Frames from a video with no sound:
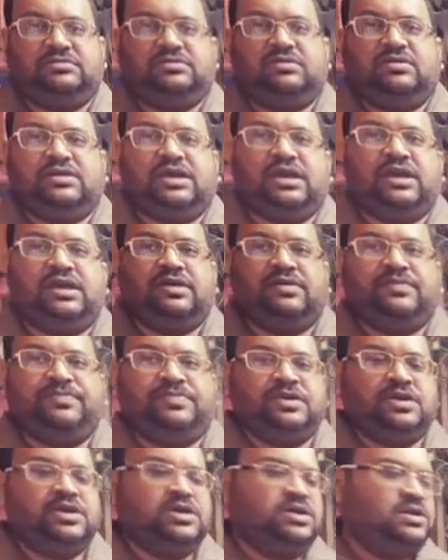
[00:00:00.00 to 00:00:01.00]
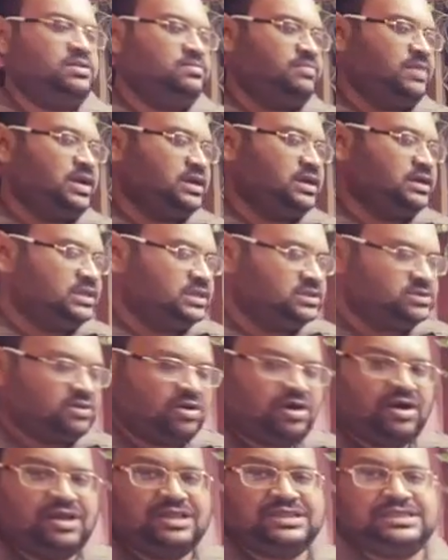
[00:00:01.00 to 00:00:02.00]
Okay, but these
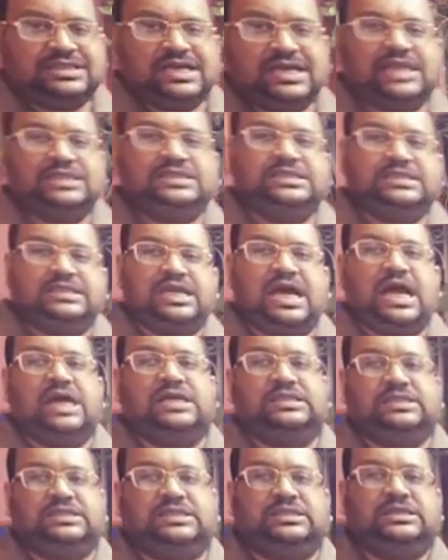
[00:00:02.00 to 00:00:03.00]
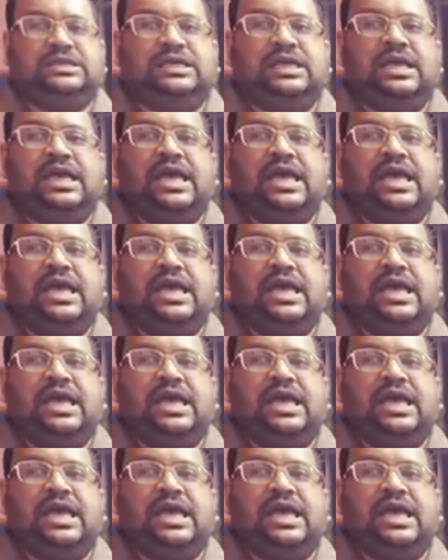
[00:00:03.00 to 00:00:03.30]
all such drugs